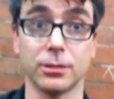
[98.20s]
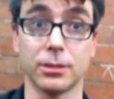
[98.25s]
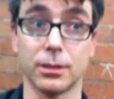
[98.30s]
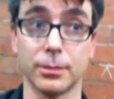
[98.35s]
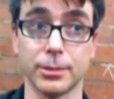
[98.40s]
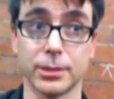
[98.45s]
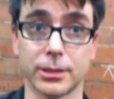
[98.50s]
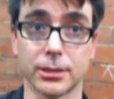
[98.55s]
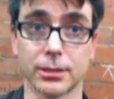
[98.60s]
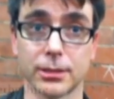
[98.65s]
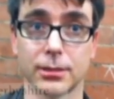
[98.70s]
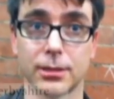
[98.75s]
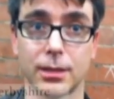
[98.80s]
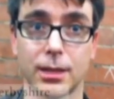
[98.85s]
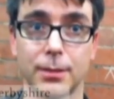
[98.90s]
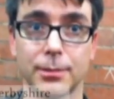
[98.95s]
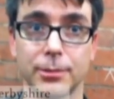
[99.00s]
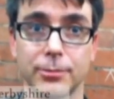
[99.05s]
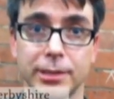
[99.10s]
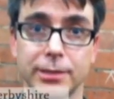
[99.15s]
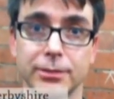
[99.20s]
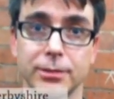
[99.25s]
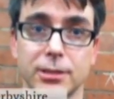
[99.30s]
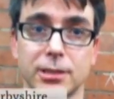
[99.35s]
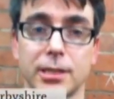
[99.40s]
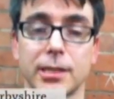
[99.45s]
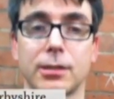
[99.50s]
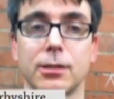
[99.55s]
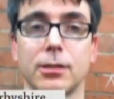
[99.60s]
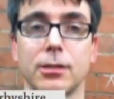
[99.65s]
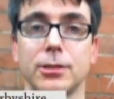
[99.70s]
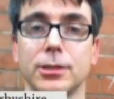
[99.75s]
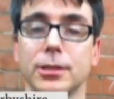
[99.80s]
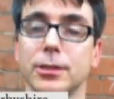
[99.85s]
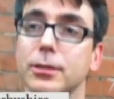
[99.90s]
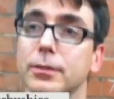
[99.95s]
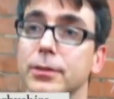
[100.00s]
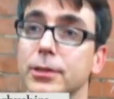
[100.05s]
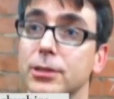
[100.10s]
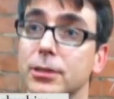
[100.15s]
Derbyshire. I'm a reader in psychology at
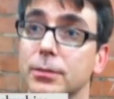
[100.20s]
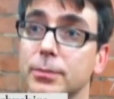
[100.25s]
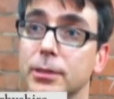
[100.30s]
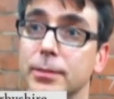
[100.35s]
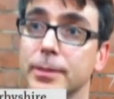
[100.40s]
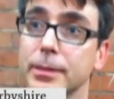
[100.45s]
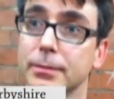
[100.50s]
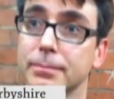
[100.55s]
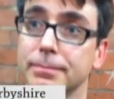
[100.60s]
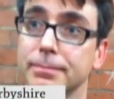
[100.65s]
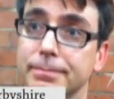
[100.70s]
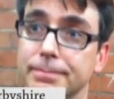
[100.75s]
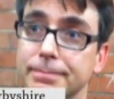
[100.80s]
the University of Birmingham.